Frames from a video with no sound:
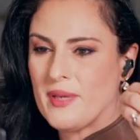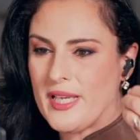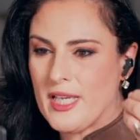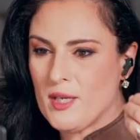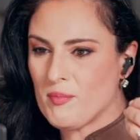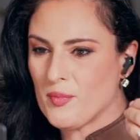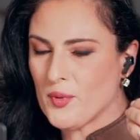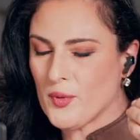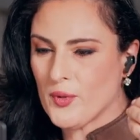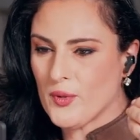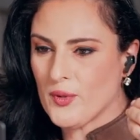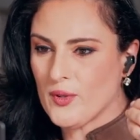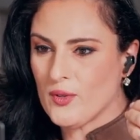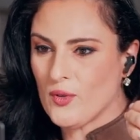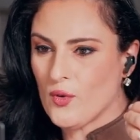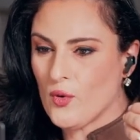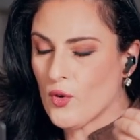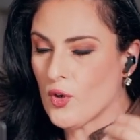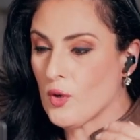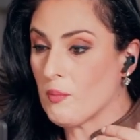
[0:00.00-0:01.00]

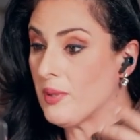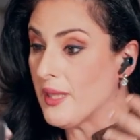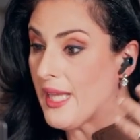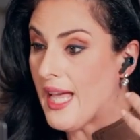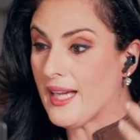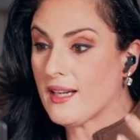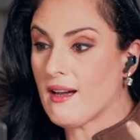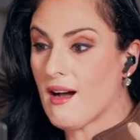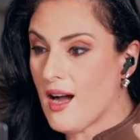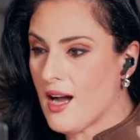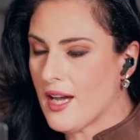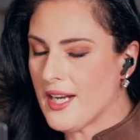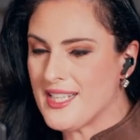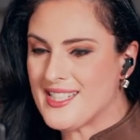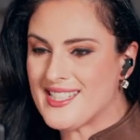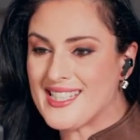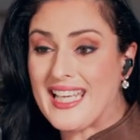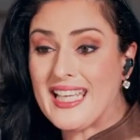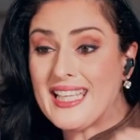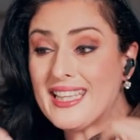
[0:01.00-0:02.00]
people or Black
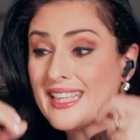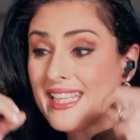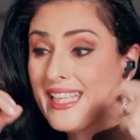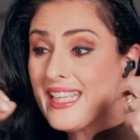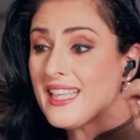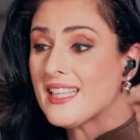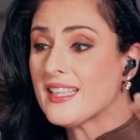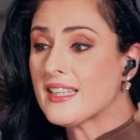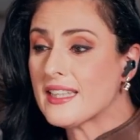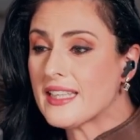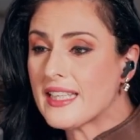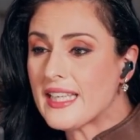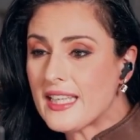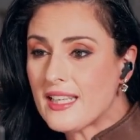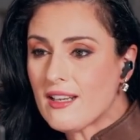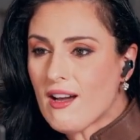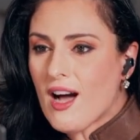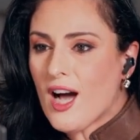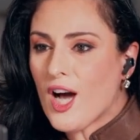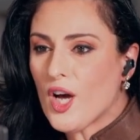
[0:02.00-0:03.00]
artists in the
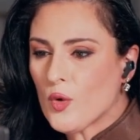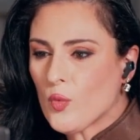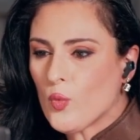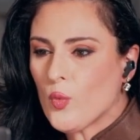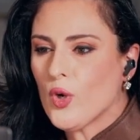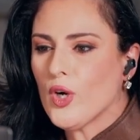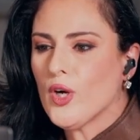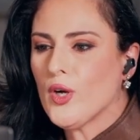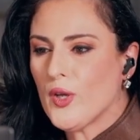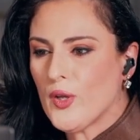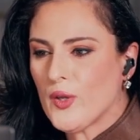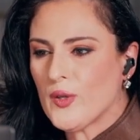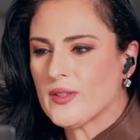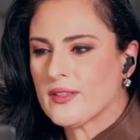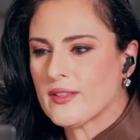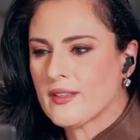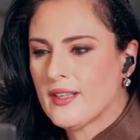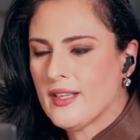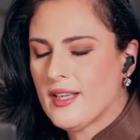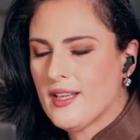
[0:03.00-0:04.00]
elite art
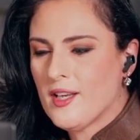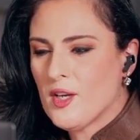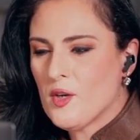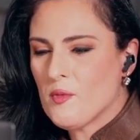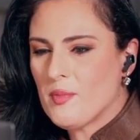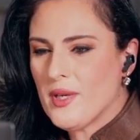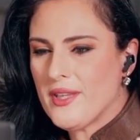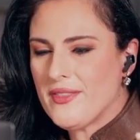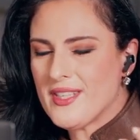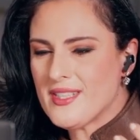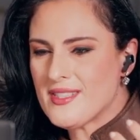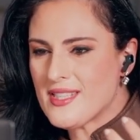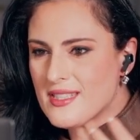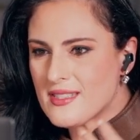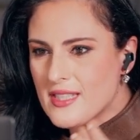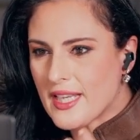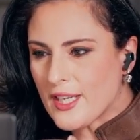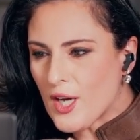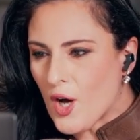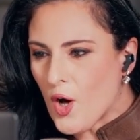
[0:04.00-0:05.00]
world. But this is
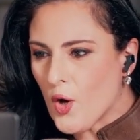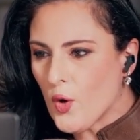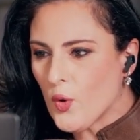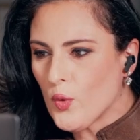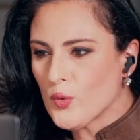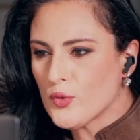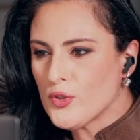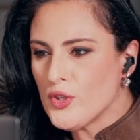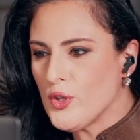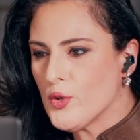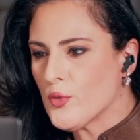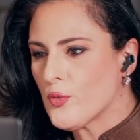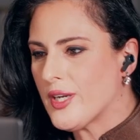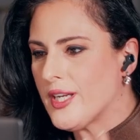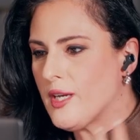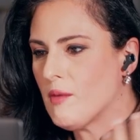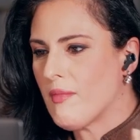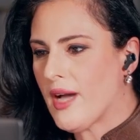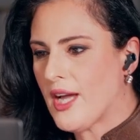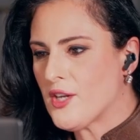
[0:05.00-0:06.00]
like a whole new
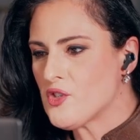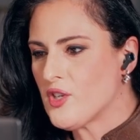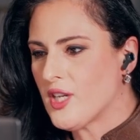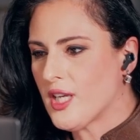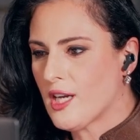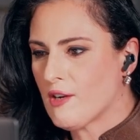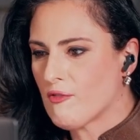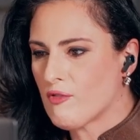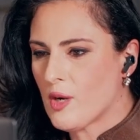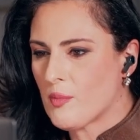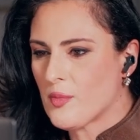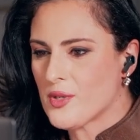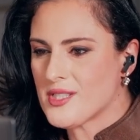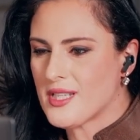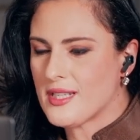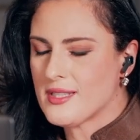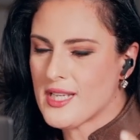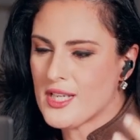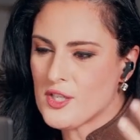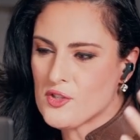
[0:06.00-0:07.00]
reimagining of
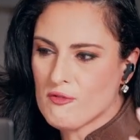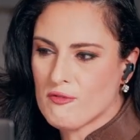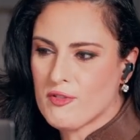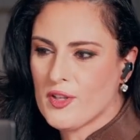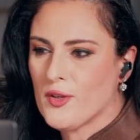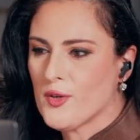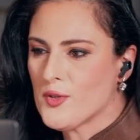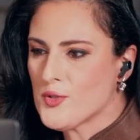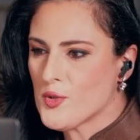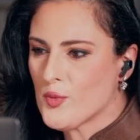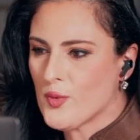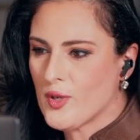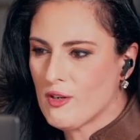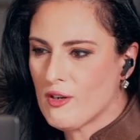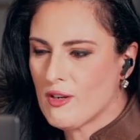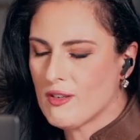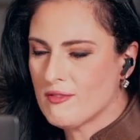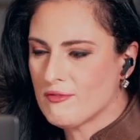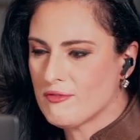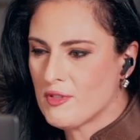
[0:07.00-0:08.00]
representation. For those who are
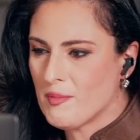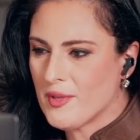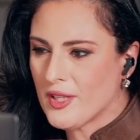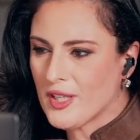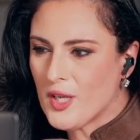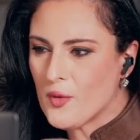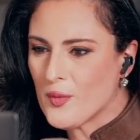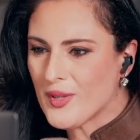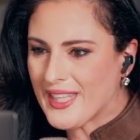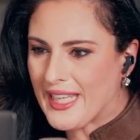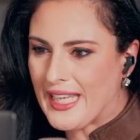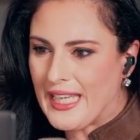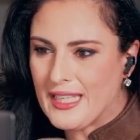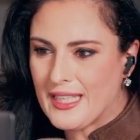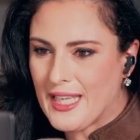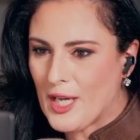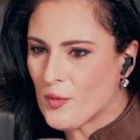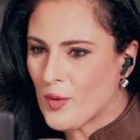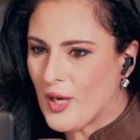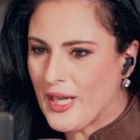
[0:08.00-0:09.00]
not familiar with
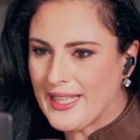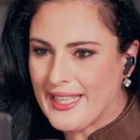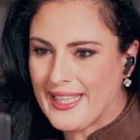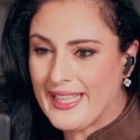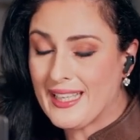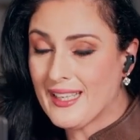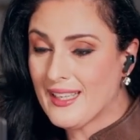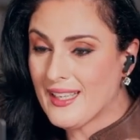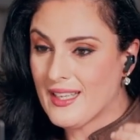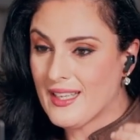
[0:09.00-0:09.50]
Kehinde Wiley,